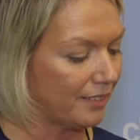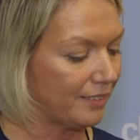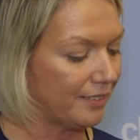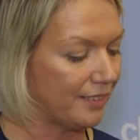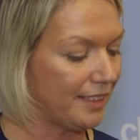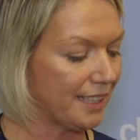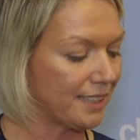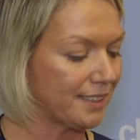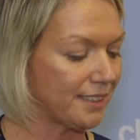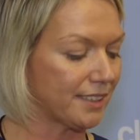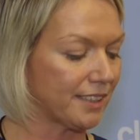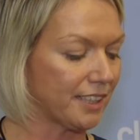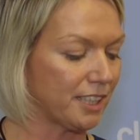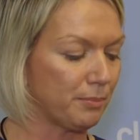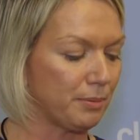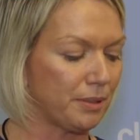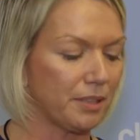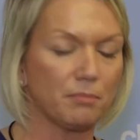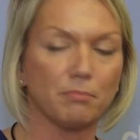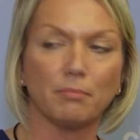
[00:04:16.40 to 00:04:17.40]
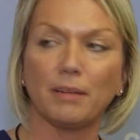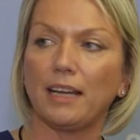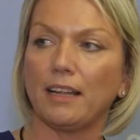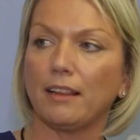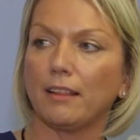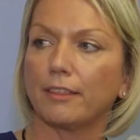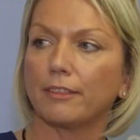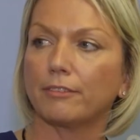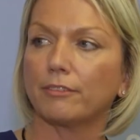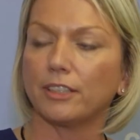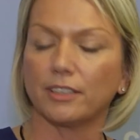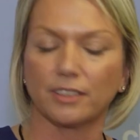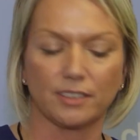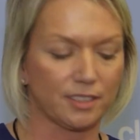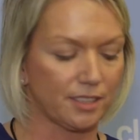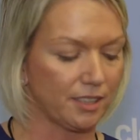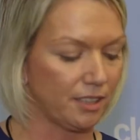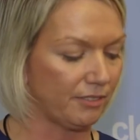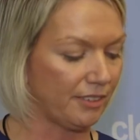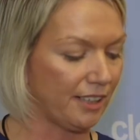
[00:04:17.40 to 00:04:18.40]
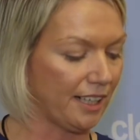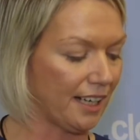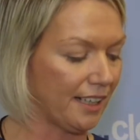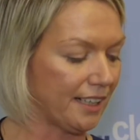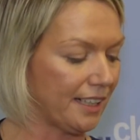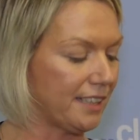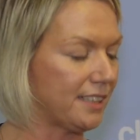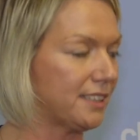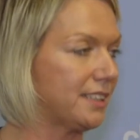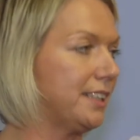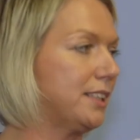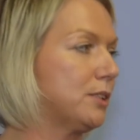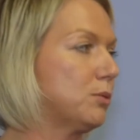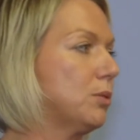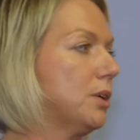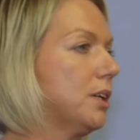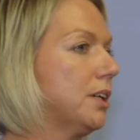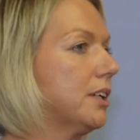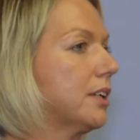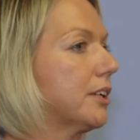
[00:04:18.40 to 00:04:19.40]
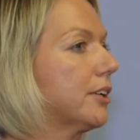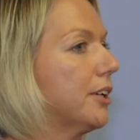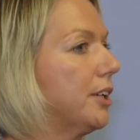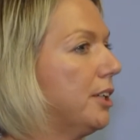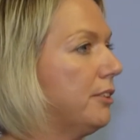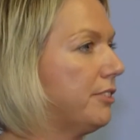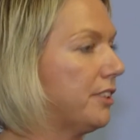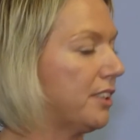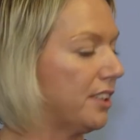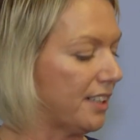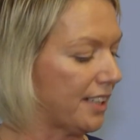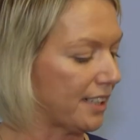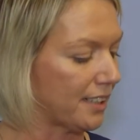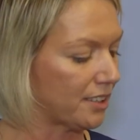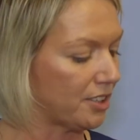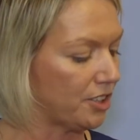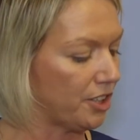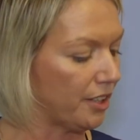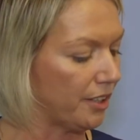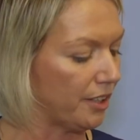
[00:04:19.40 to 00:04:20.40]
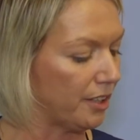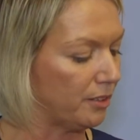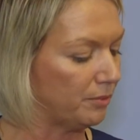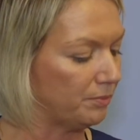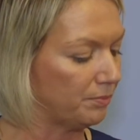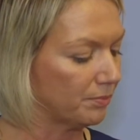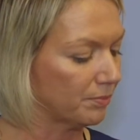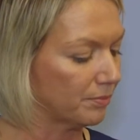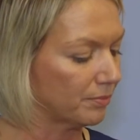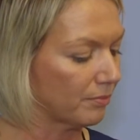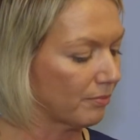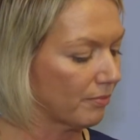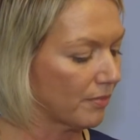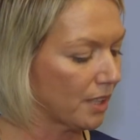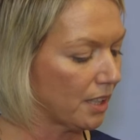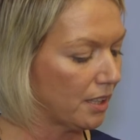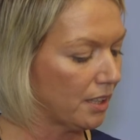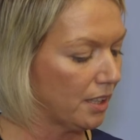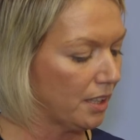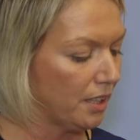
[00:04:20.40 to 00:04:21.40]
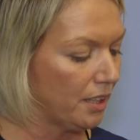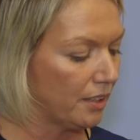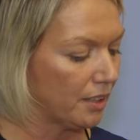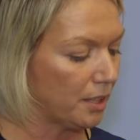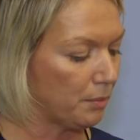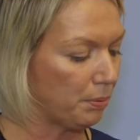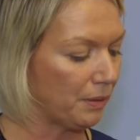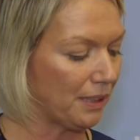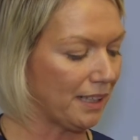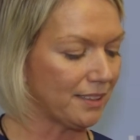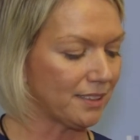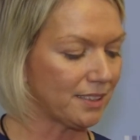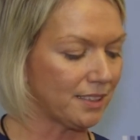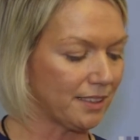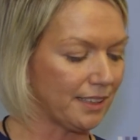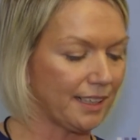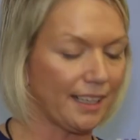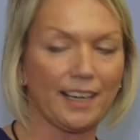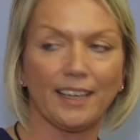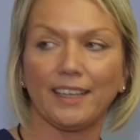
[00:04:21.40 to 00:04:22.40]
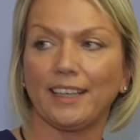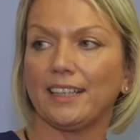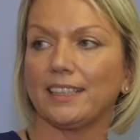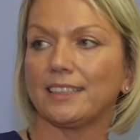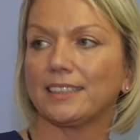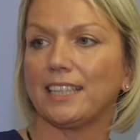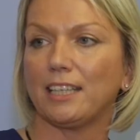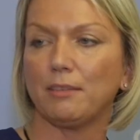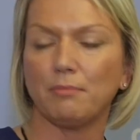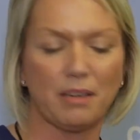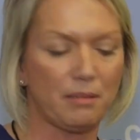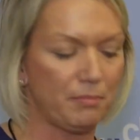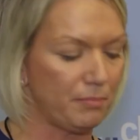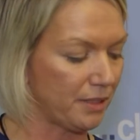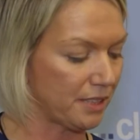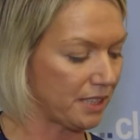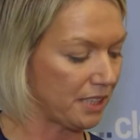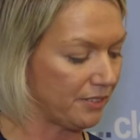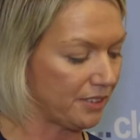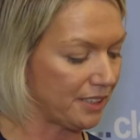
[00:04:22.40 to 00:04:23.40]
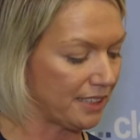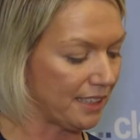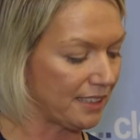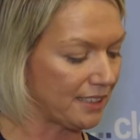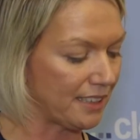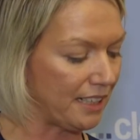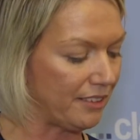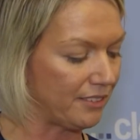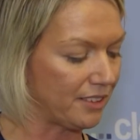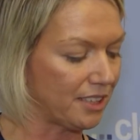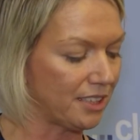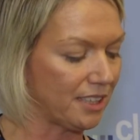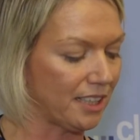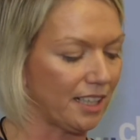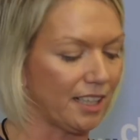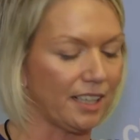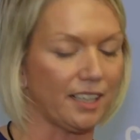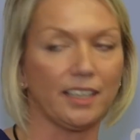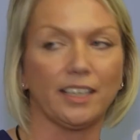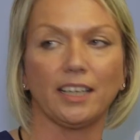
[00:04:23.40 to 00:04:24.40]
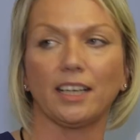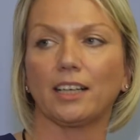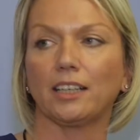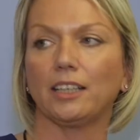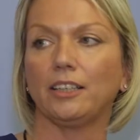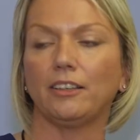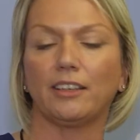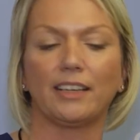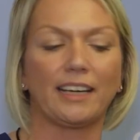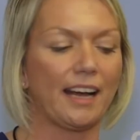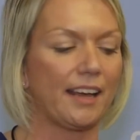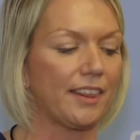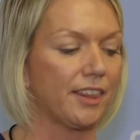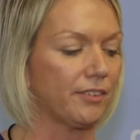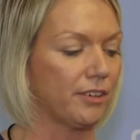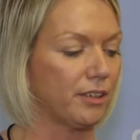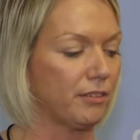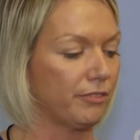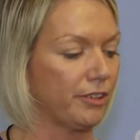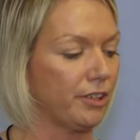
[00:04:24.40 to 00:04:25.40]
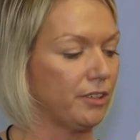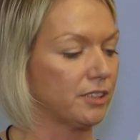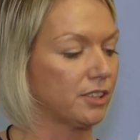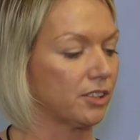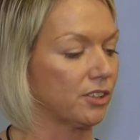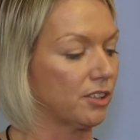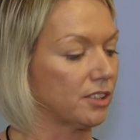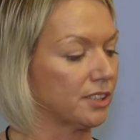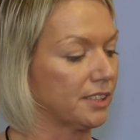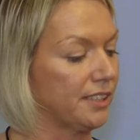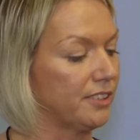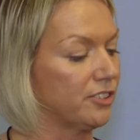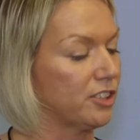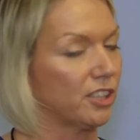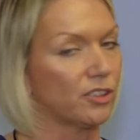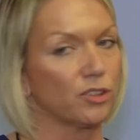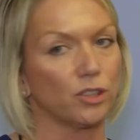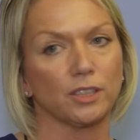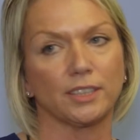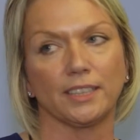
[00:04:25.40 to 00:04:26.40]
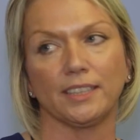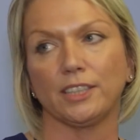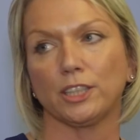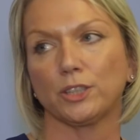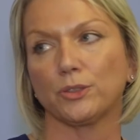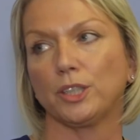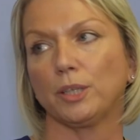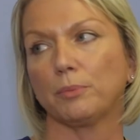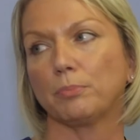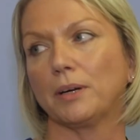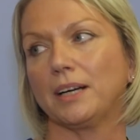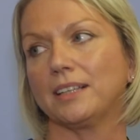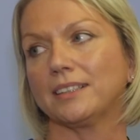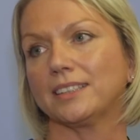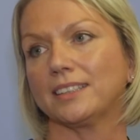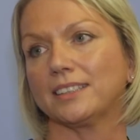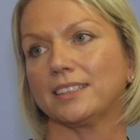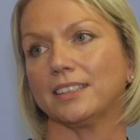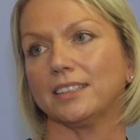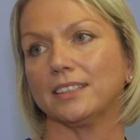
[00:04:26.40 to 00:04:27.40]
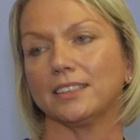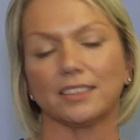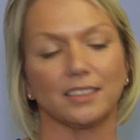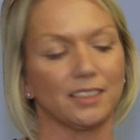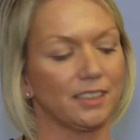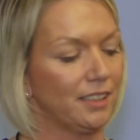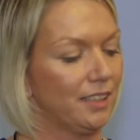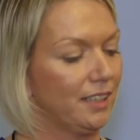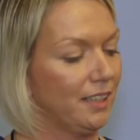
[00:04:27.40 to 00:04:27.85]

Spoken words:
This is going to be the main thrust of the IAC's work over the next year. The plans that the IAC members have set out today include gathering views across industry apprentices,